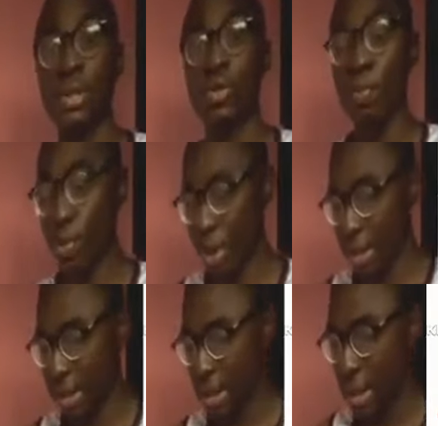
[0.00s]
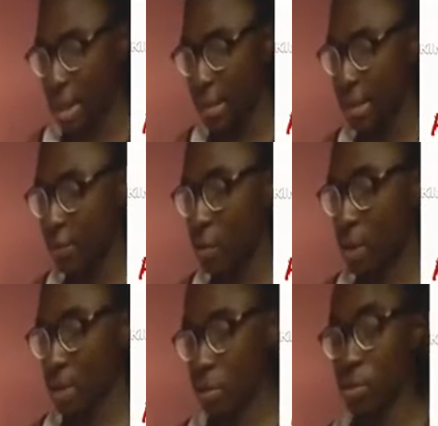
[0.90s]
7,2 and
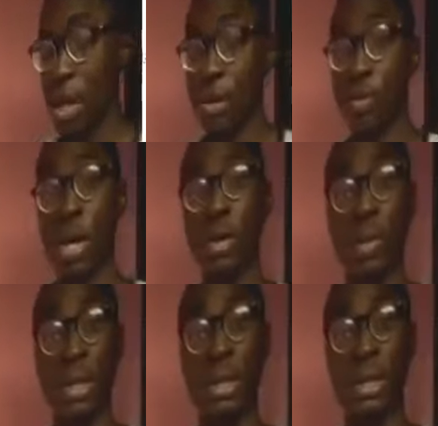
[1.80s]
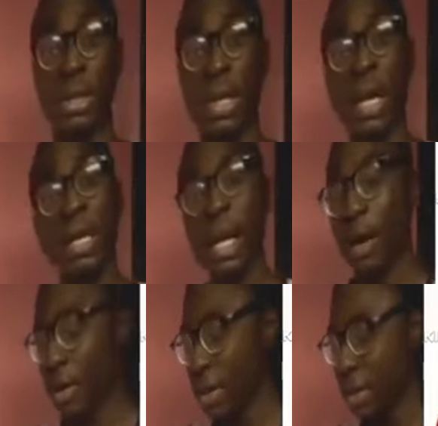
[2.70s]
1,6. Now in
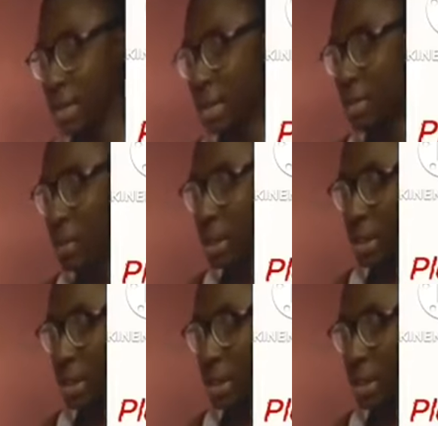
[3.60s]
the number 2,